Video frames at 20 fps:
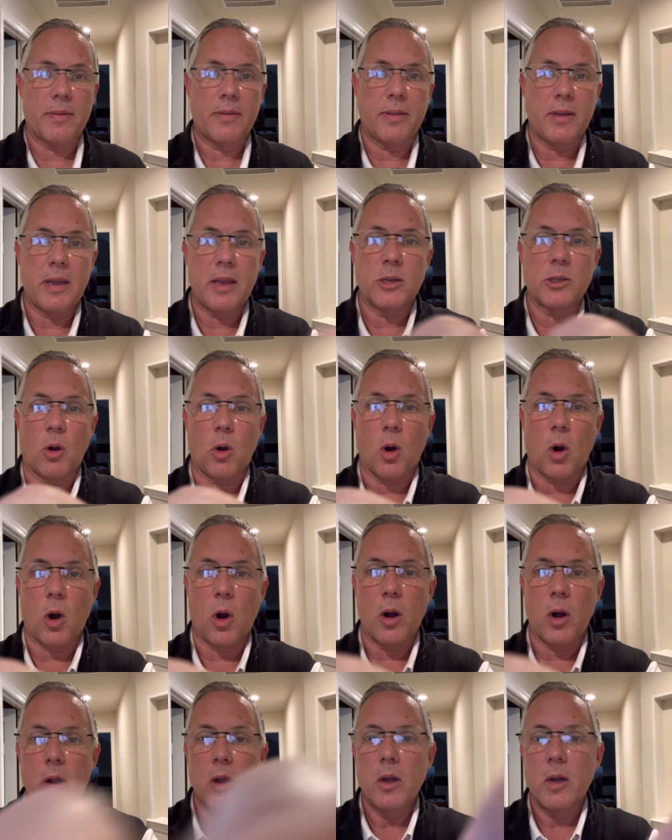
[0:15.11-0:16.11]
Things
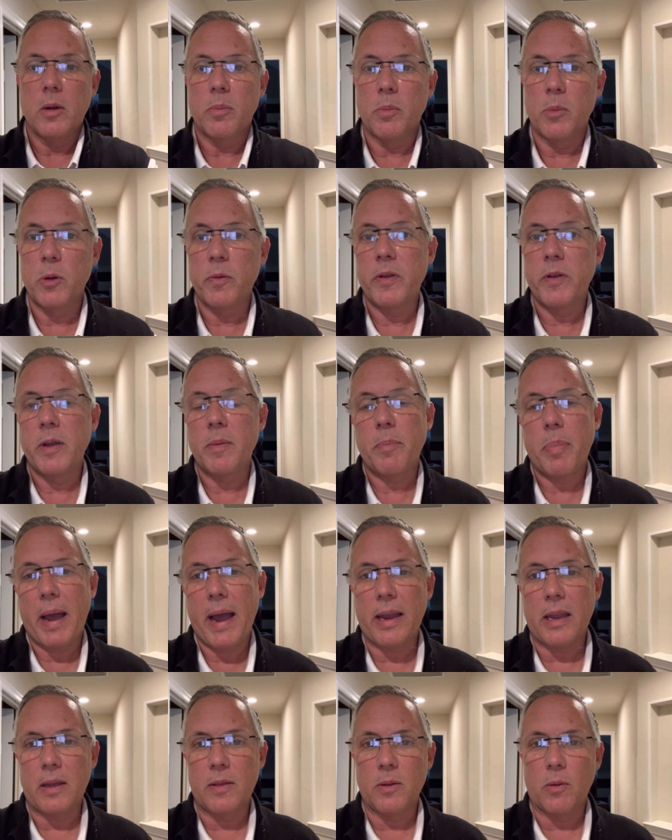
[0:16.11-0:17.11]
are moving
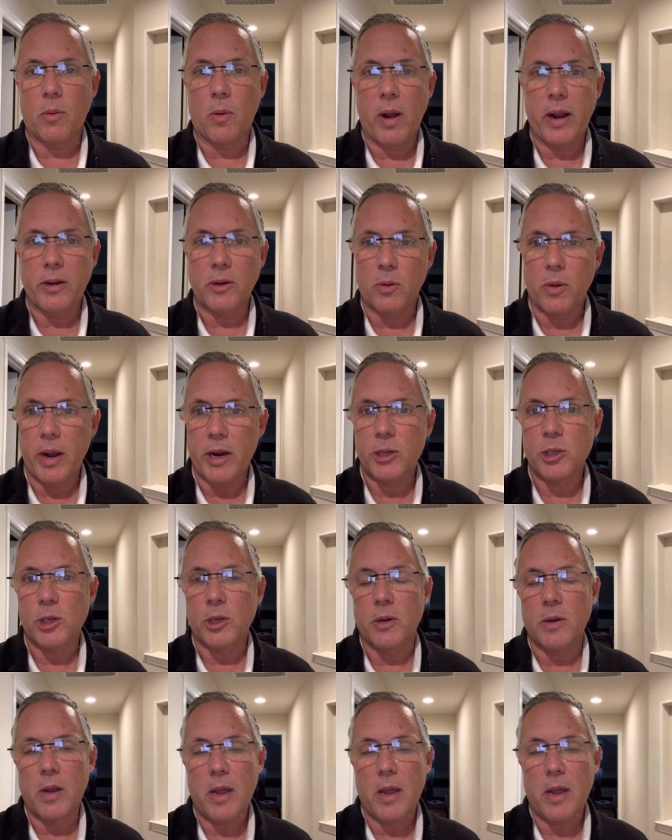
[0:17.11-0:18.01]
back in the right direction.